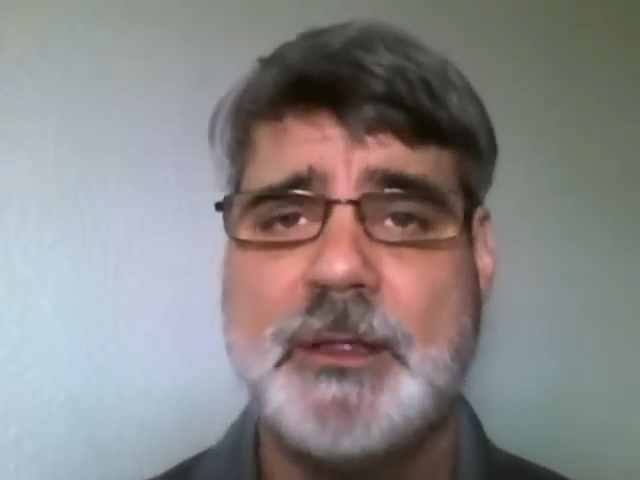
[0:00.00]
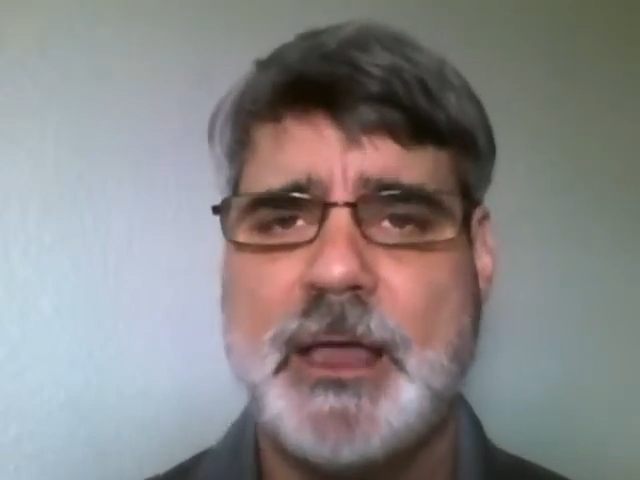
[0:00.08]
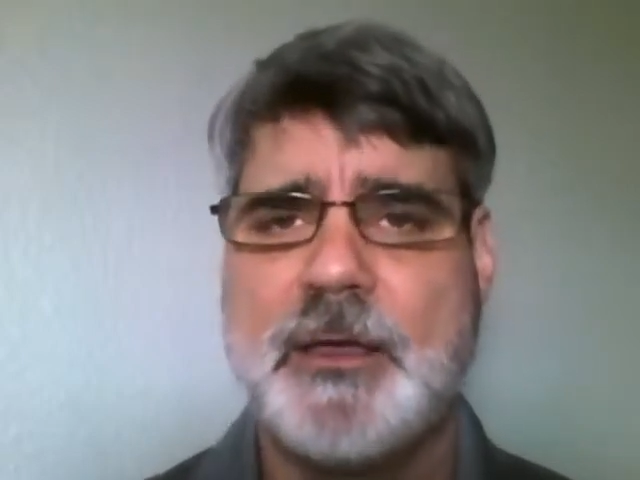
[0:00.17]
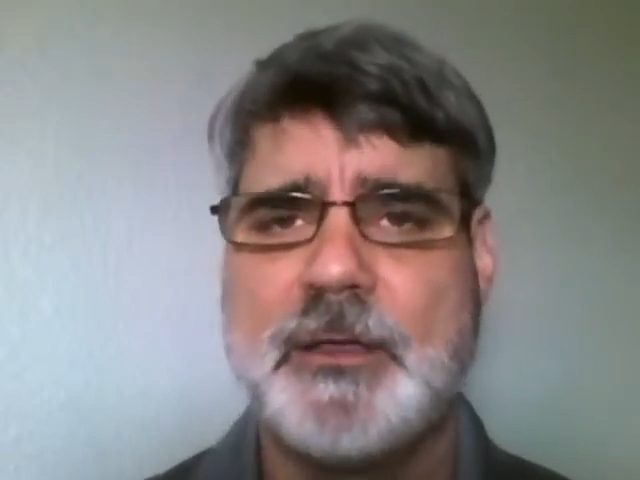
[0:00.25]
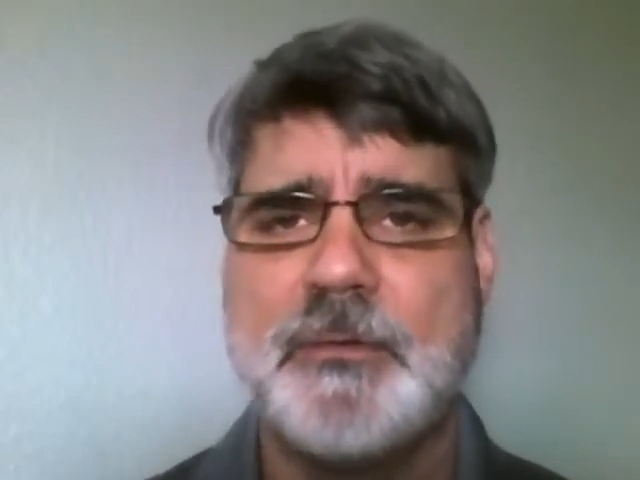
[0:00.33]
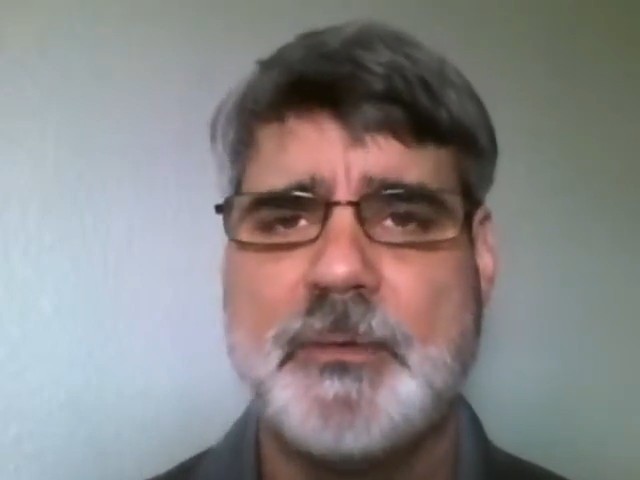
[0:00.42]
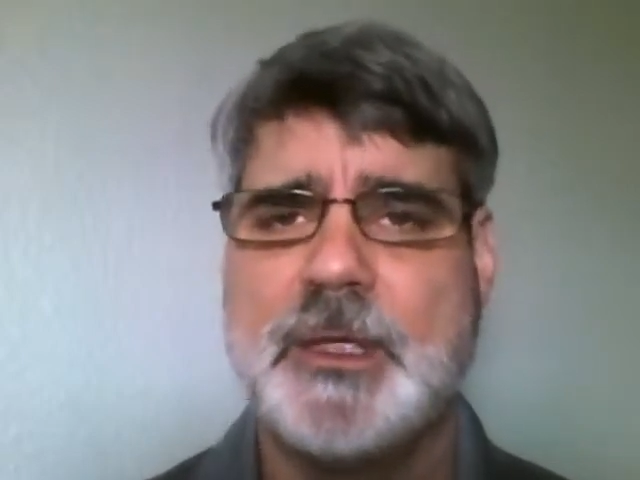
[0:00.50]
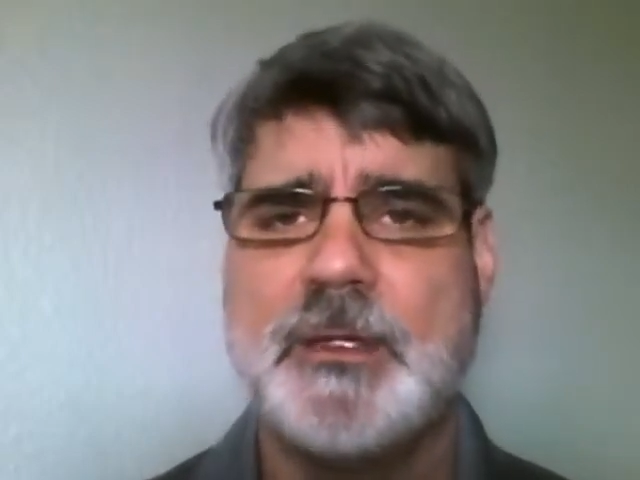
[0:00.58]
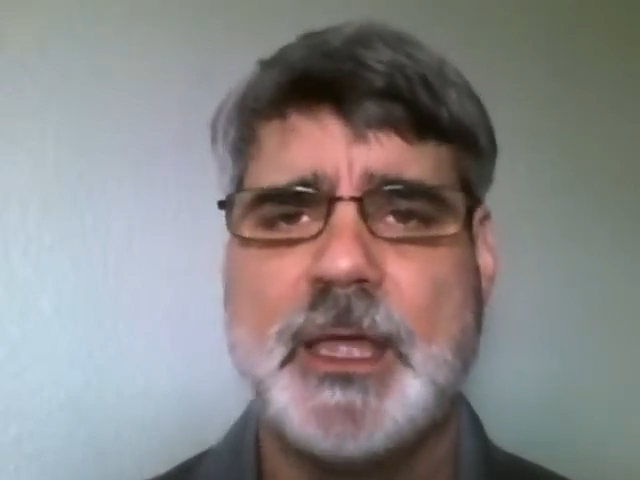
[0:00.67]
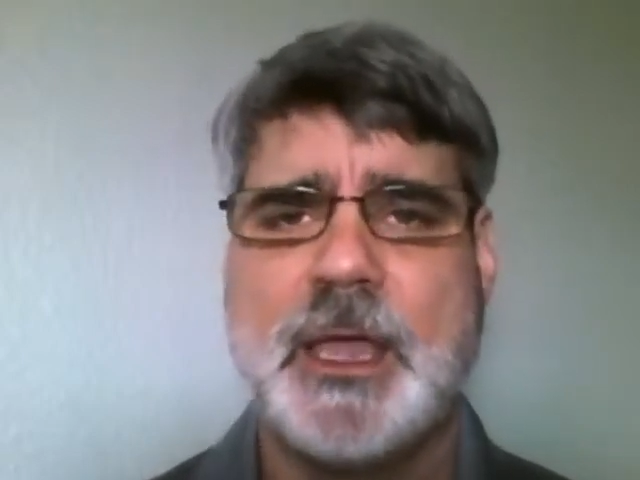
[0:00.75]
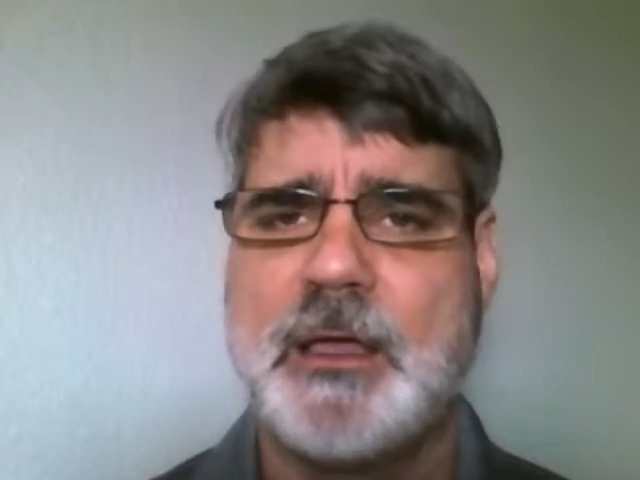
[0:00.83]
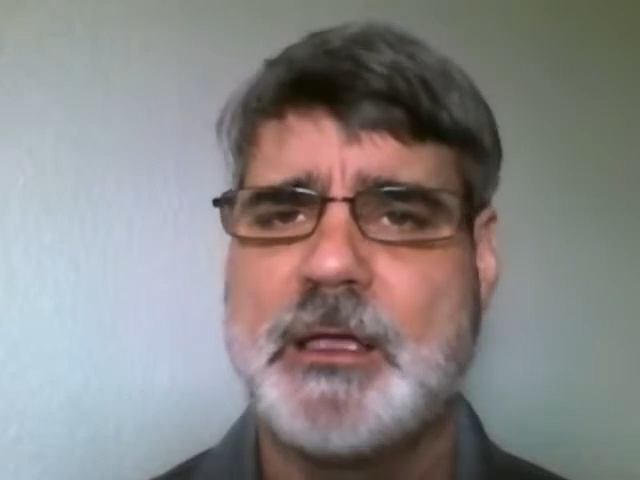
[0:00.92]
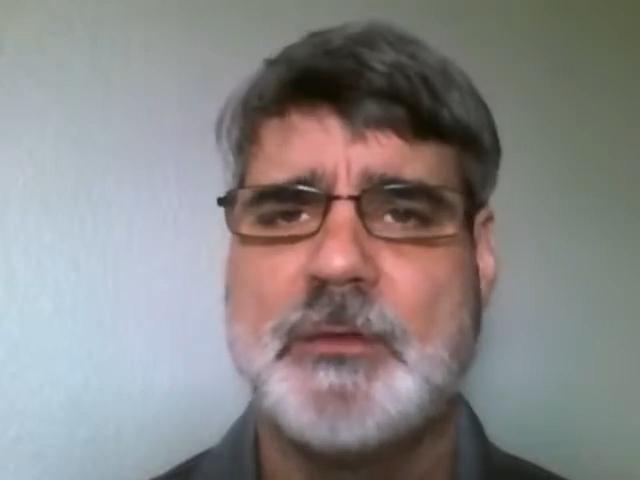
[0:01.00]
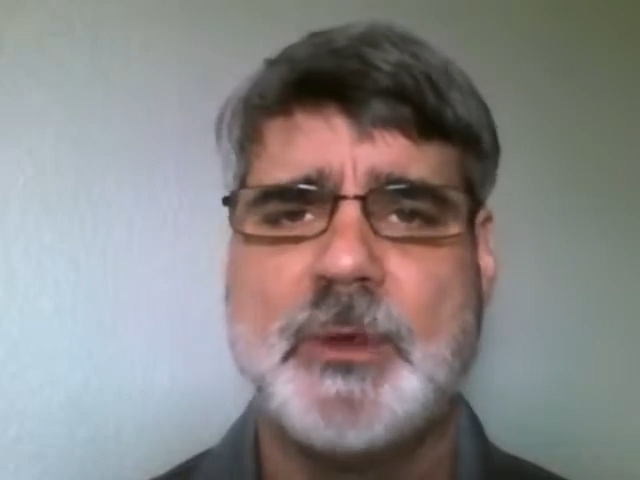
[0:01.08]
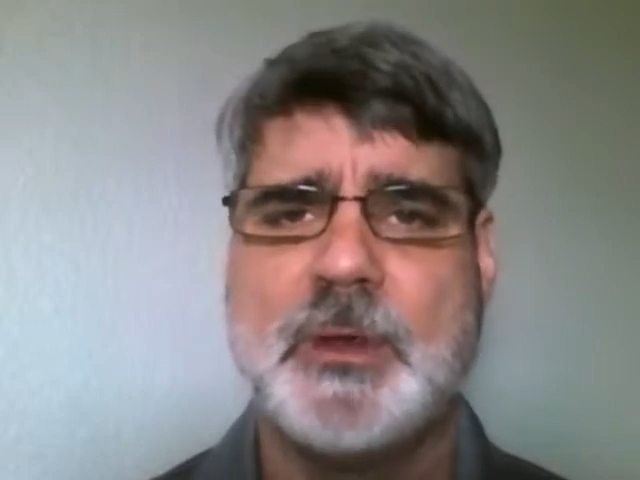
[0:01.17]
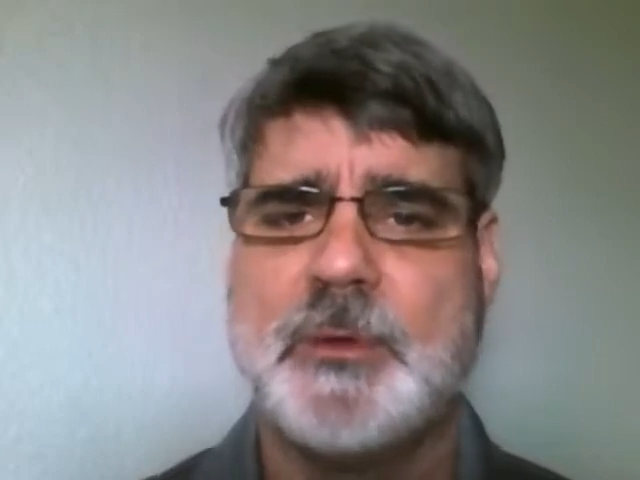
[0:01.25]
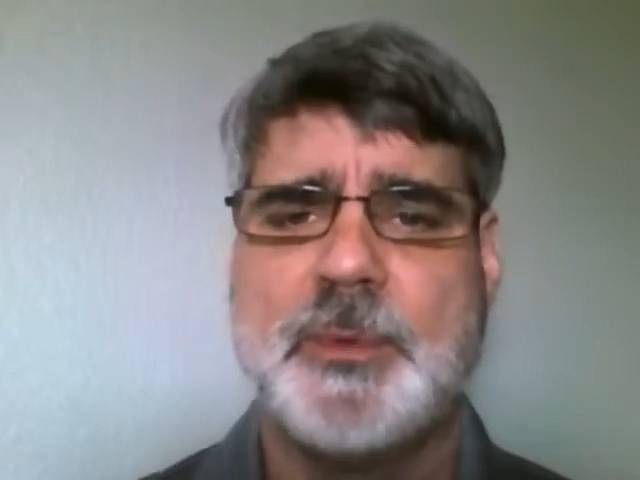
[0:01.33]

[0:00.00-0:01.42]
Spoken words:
how can we